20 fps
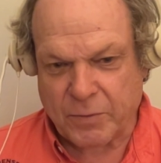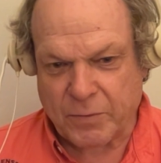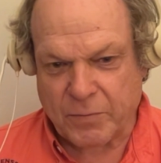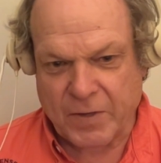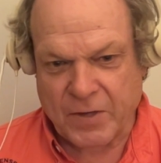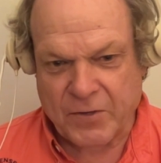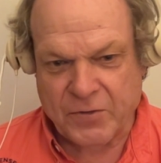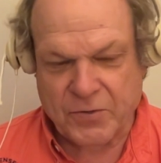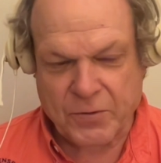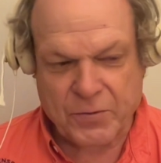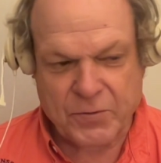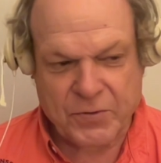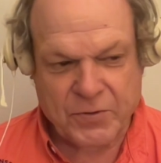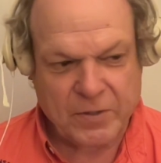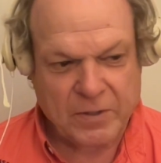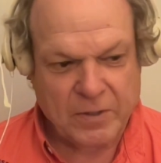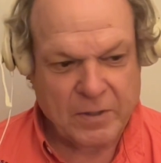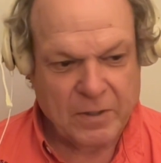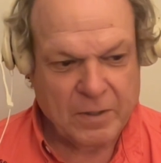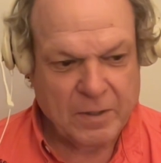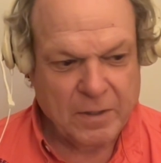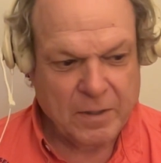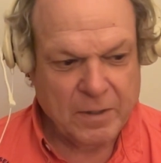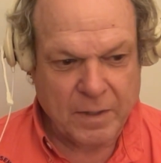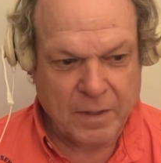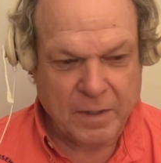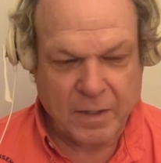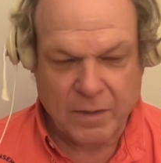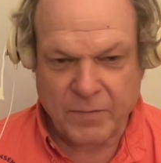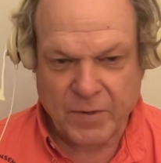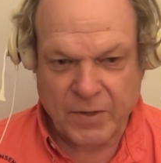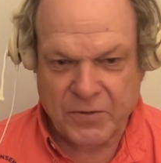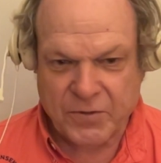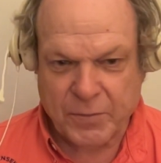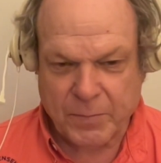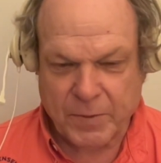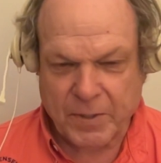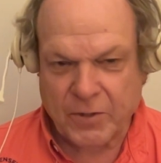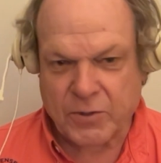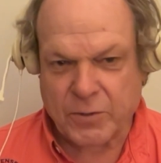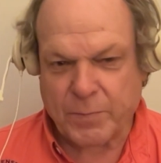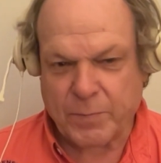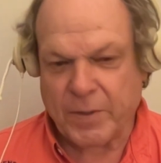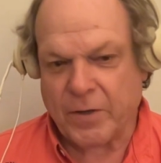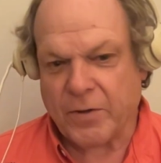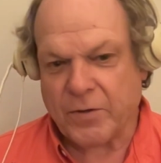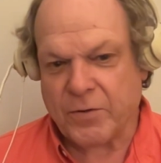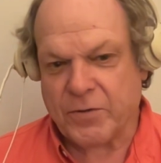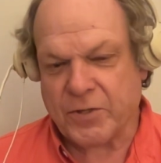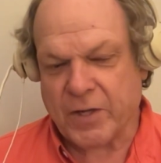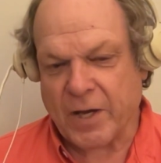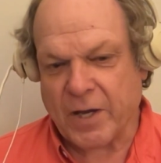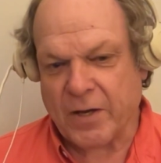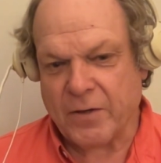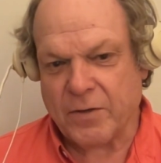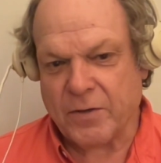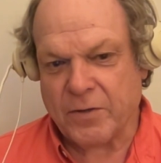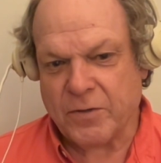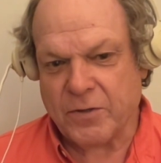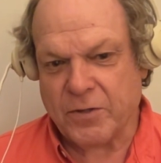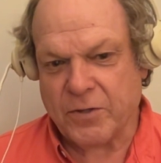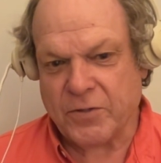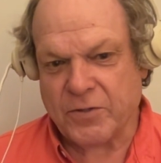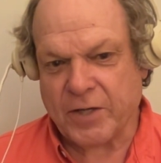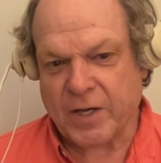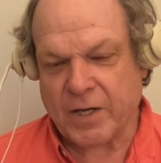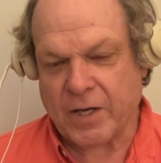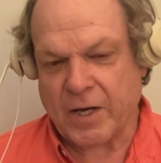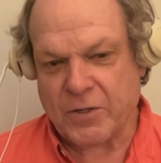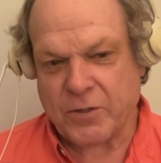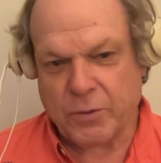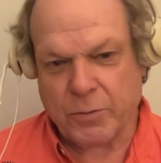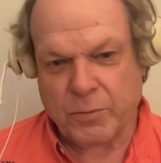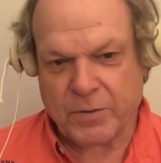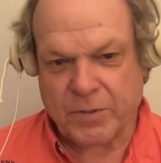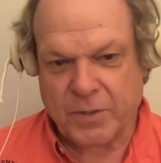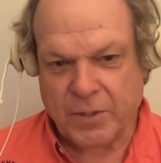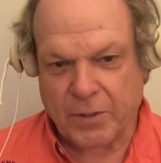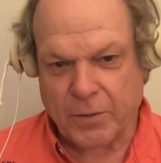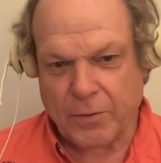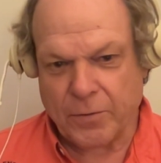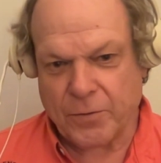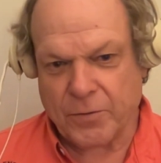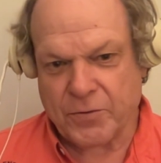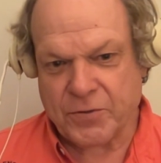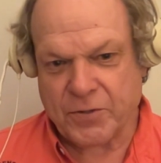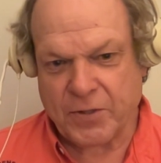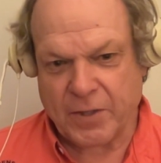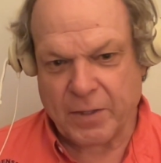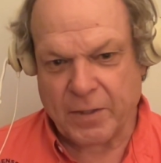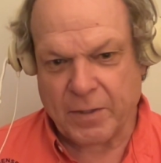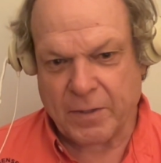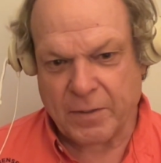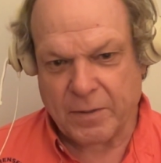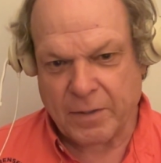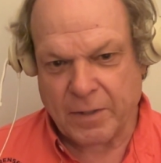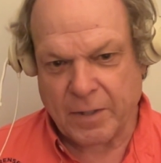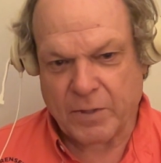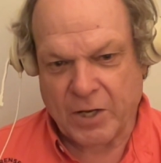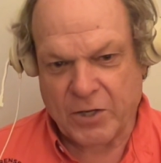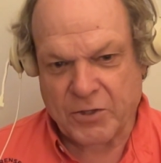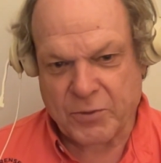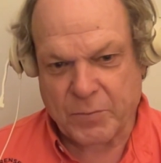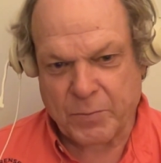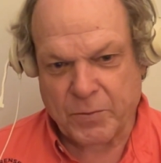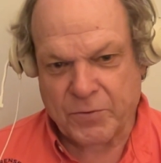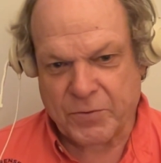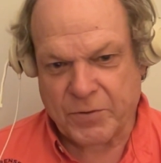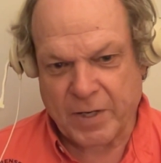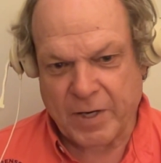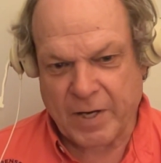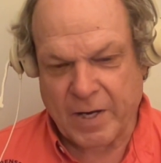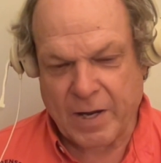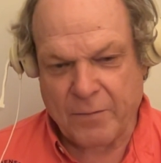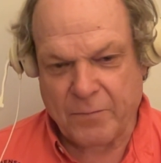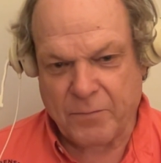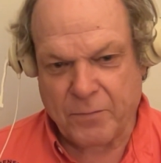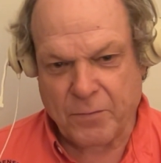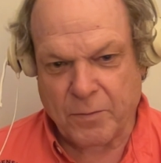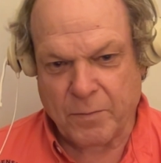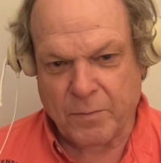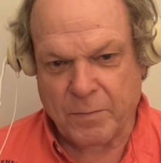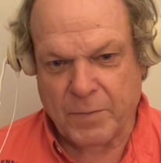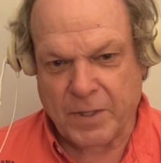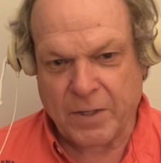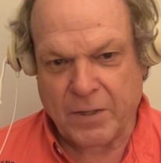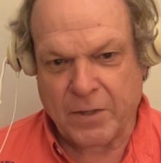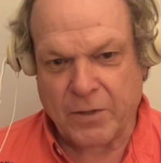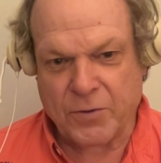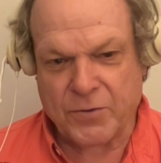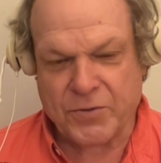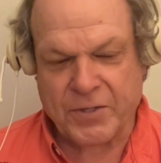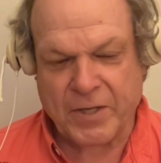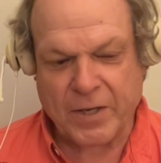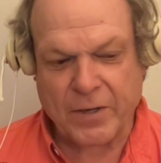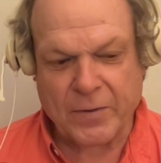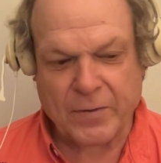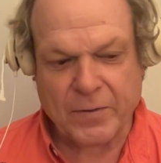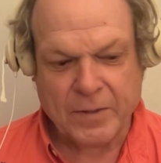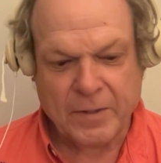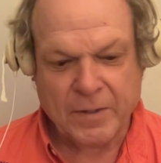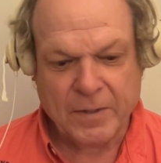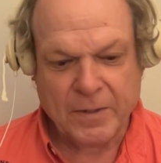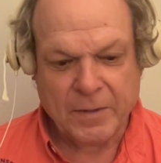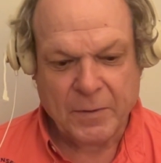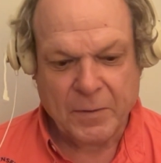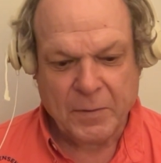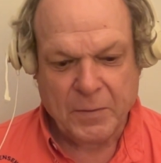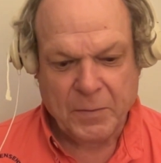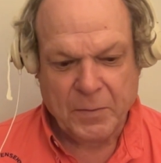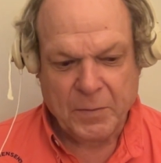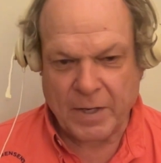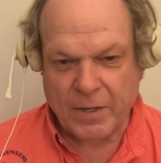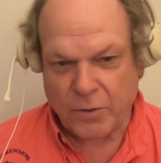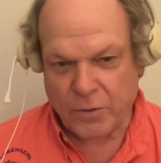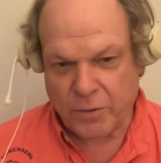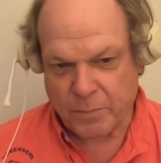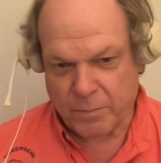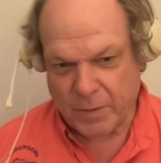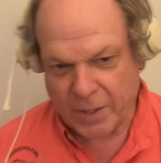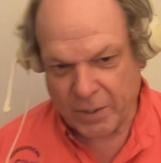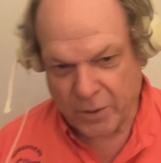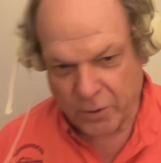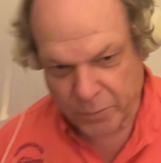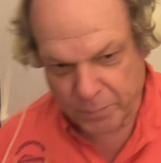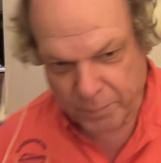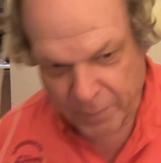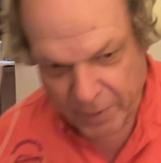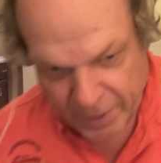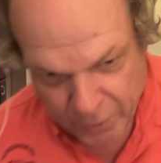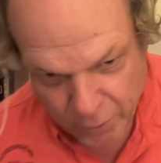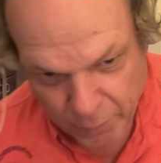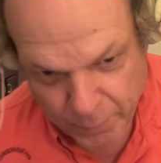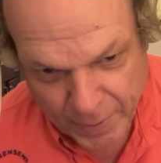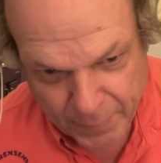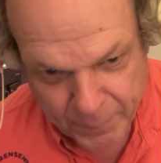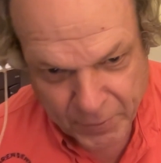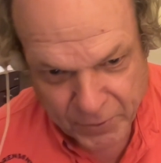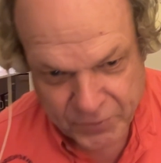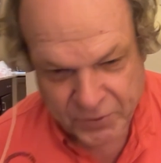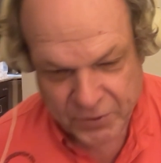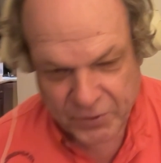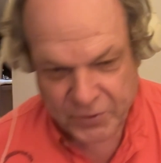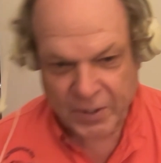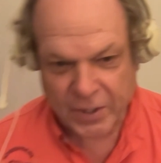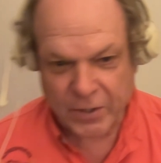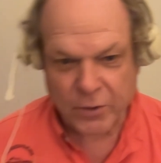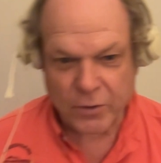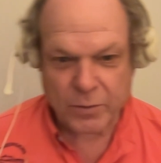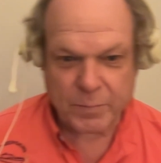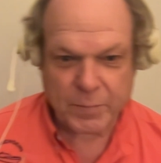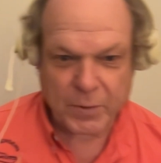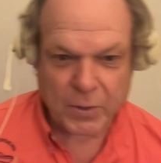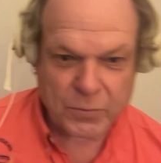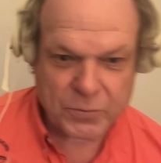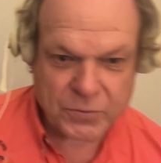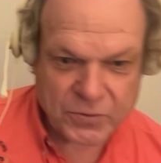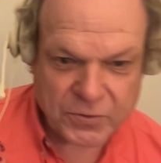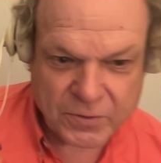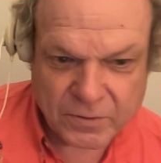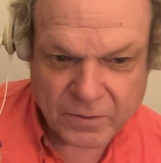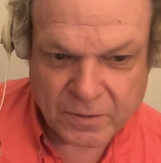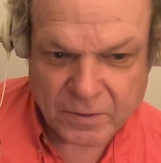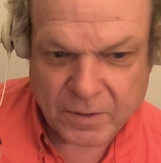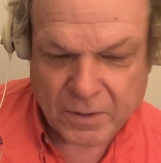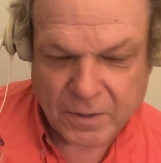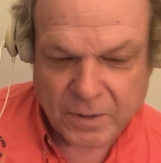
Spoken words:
to investors and convince them that it's a better design, just like I do with dealers and with customers that I have for many years now. I know my business, I know the boats,